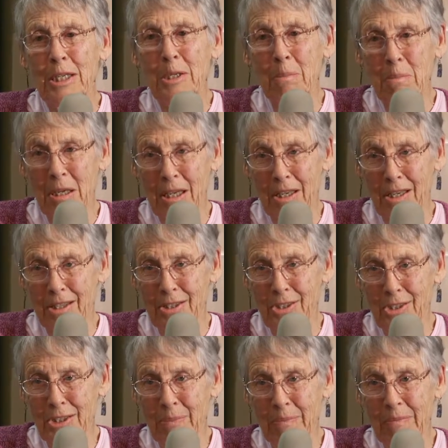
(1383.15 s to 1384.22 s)

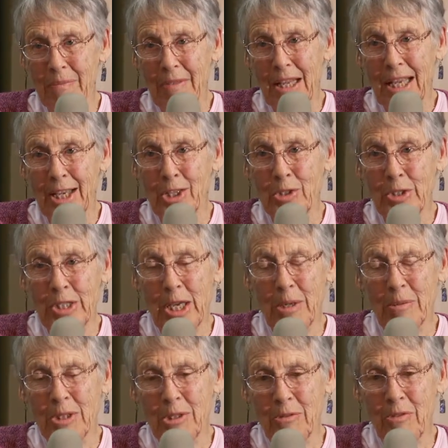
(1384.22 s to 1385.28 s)
Independence because he
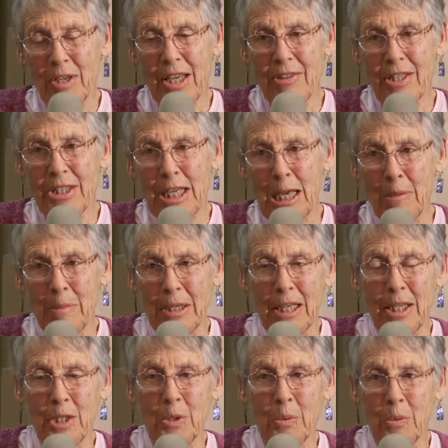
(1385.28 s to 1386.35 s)
was afraid the
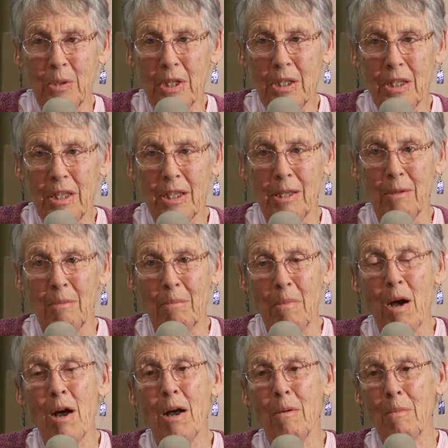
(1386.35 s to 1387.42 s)
Japanese would uh,
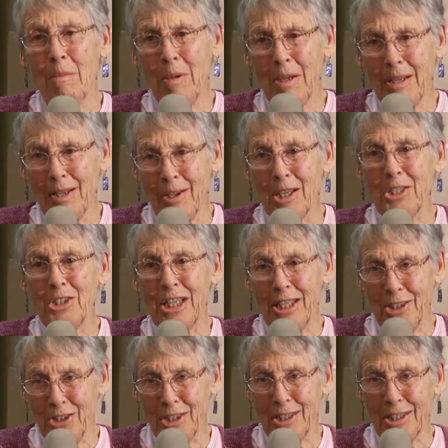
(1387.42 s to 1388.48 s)
bomb Los
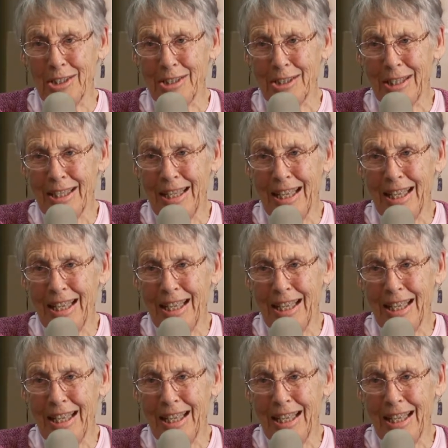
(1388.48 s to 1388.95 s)
Angeles.